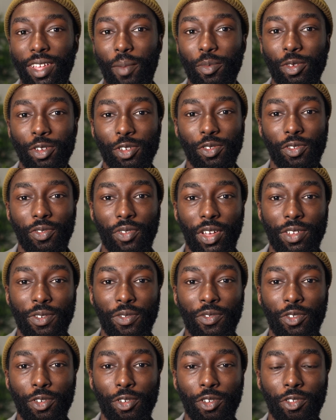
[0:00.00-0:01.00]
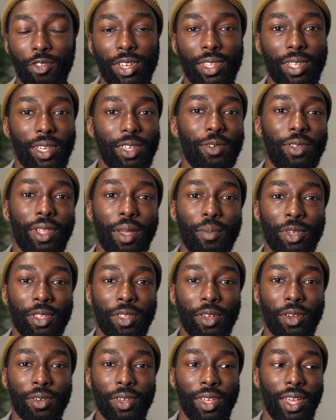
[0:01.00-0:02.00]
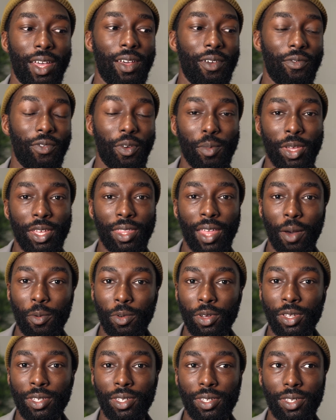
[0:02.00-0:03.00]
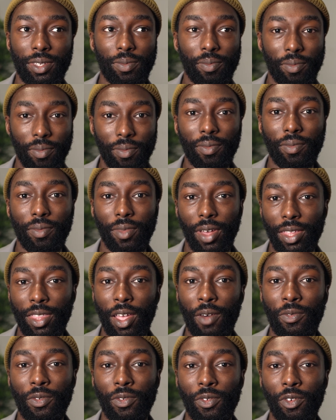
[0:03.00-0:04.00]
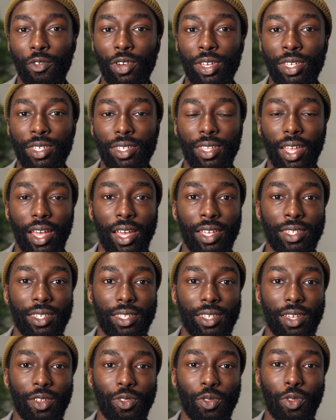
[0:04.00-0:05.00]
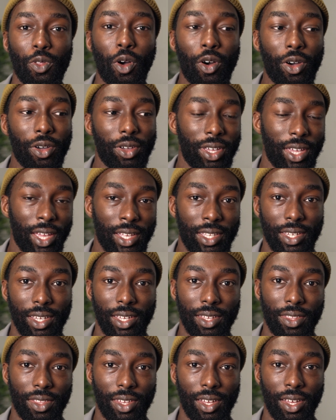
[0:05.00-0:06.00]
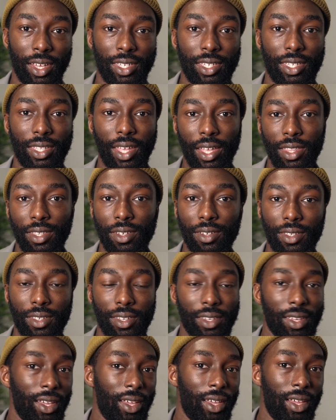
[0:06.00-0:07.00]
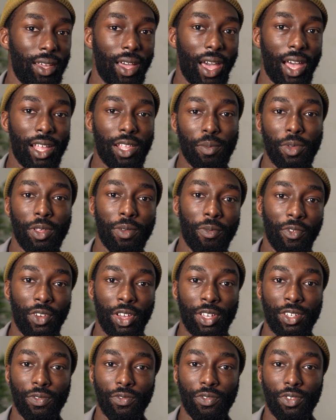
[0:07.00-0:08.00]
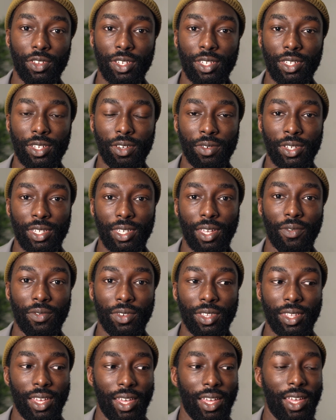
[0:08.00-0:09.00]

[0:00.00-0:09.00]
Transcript: I'm not sure if any of you agree. That you let me know. For me, that was enough of a reason as to not getting the standard aluminium version for the Series 7.